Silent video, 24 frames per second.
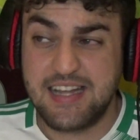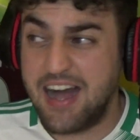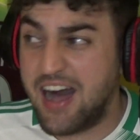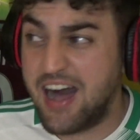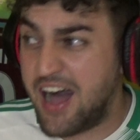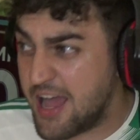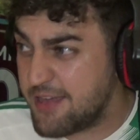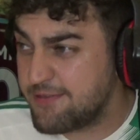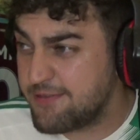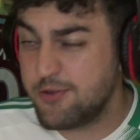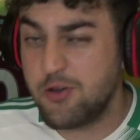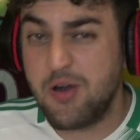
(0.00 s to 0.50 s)

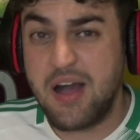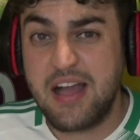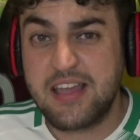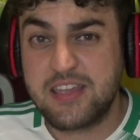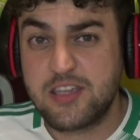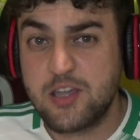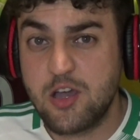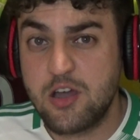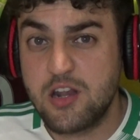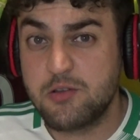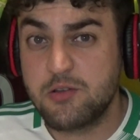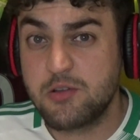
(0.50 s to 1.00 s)
I thought
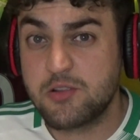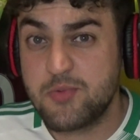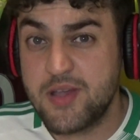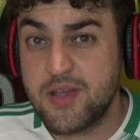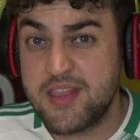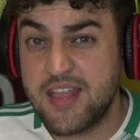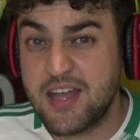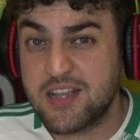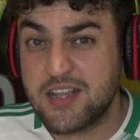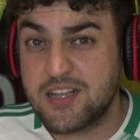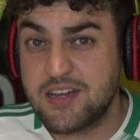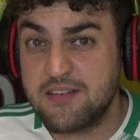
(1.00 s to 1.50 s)
Angola would
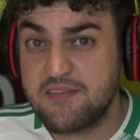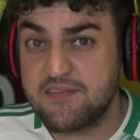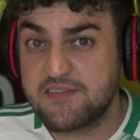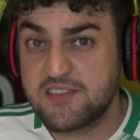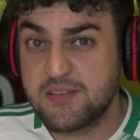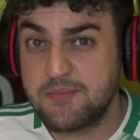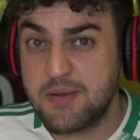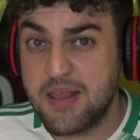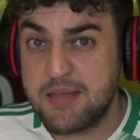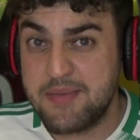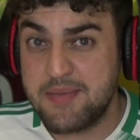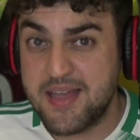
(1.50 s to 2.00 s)
win that
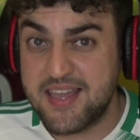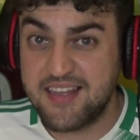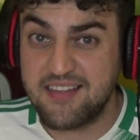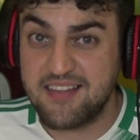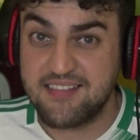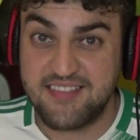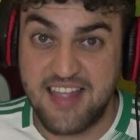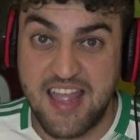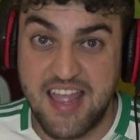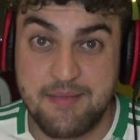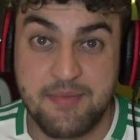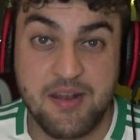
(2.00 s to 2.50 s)
comfortably and make a
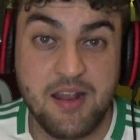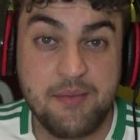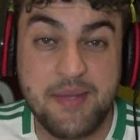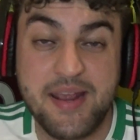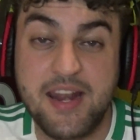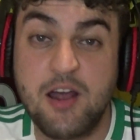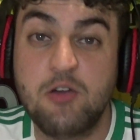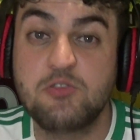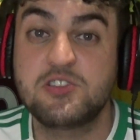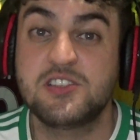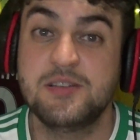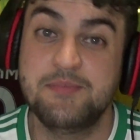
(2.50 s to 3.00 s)
statement. I
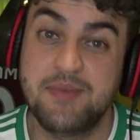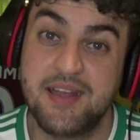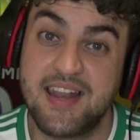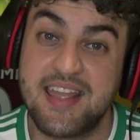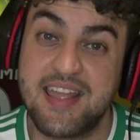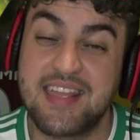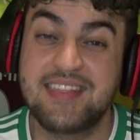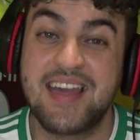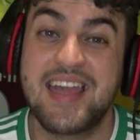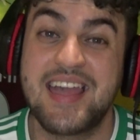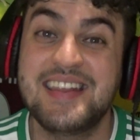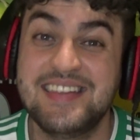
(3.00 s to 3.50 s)
mean,
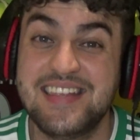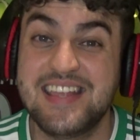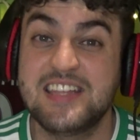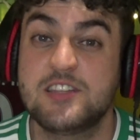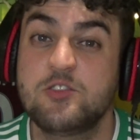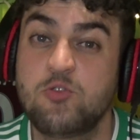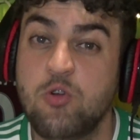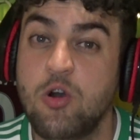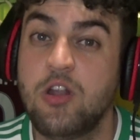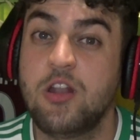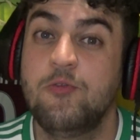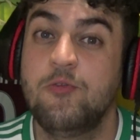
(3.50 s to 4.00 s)
ultimately, they did
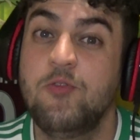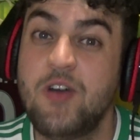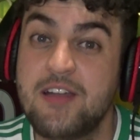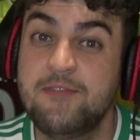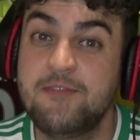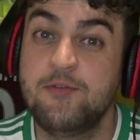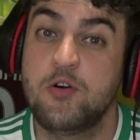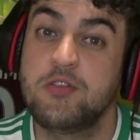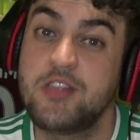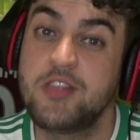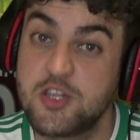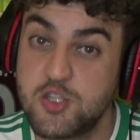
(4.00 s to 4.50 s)
qualify
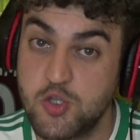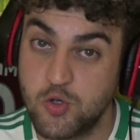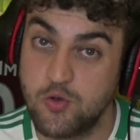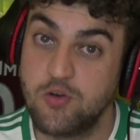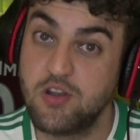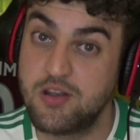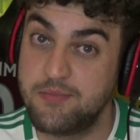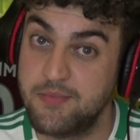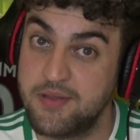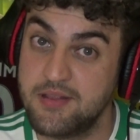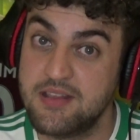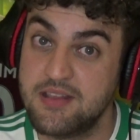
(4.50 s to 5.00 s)
for the
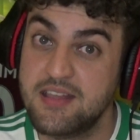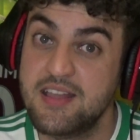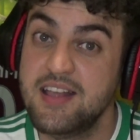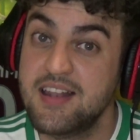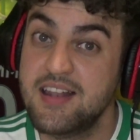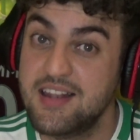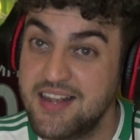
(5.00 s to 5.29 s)
tournament.